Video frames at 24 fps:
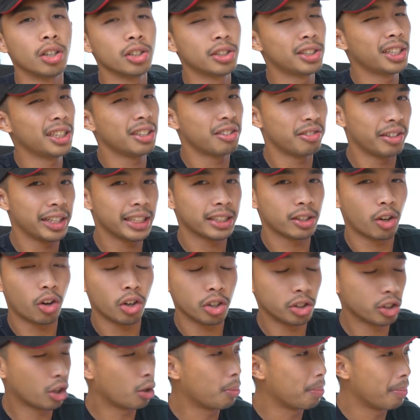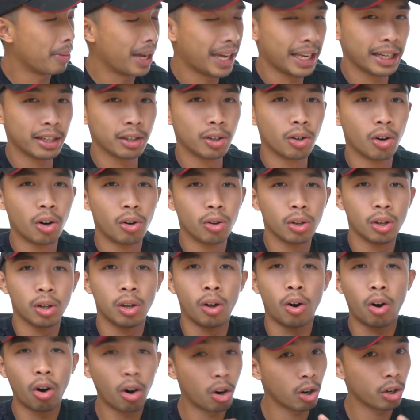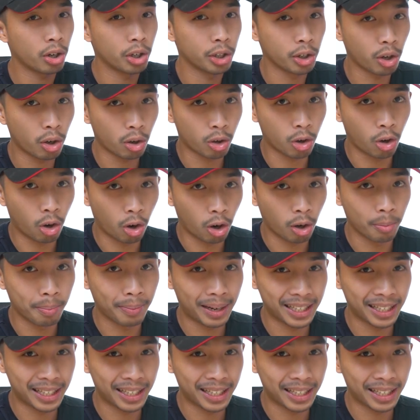Concentrate on your main goal or your core